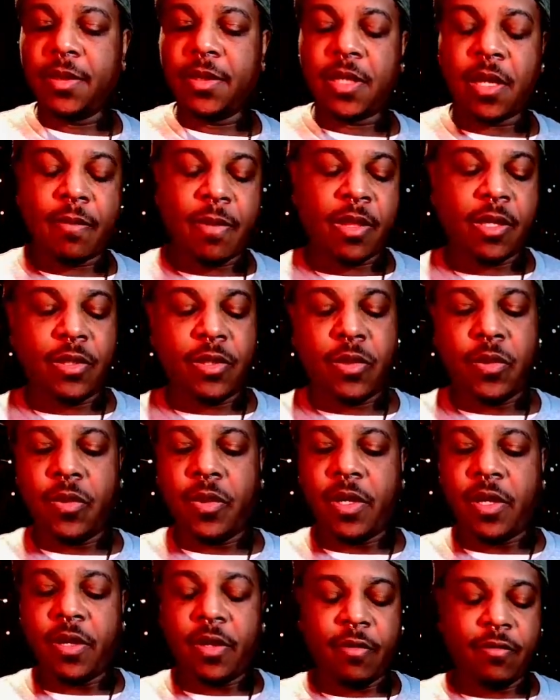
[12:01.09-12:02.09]
Tell me about the
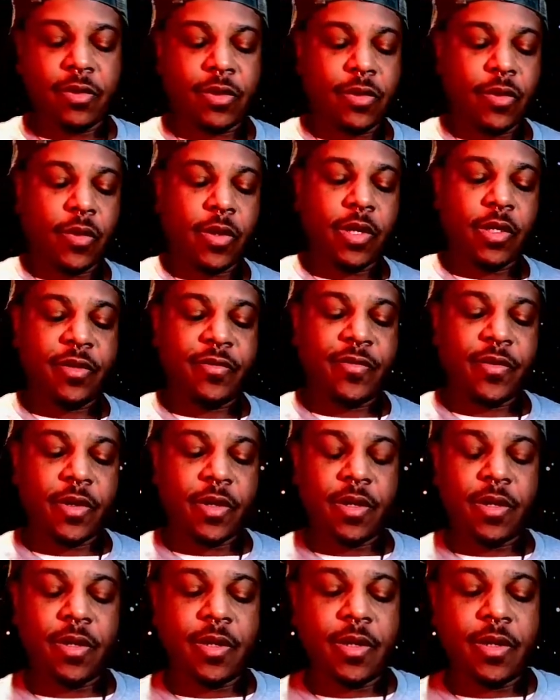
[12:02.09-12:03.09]
Two of Swords
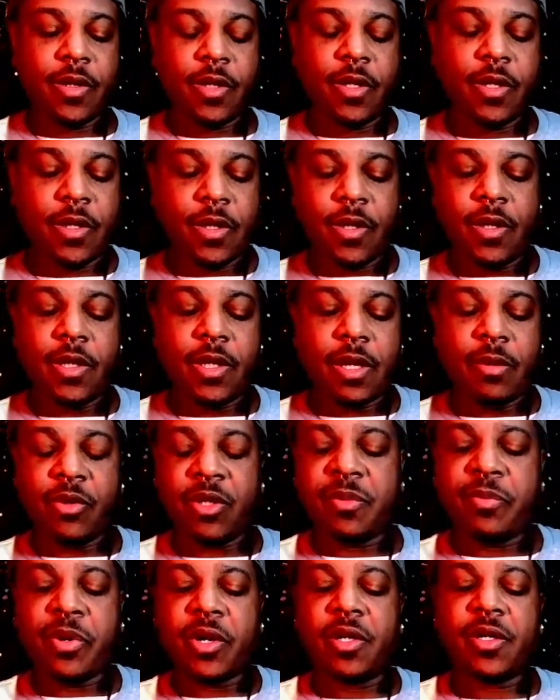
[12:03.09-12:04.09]
for
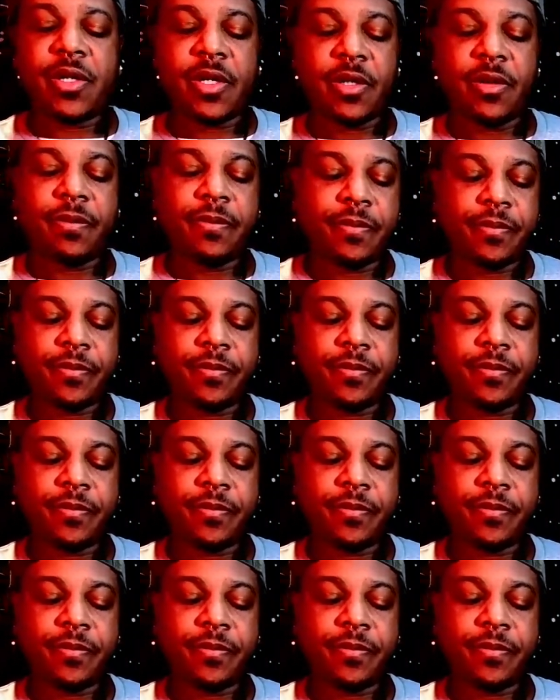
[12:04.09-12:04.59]
Libra's person.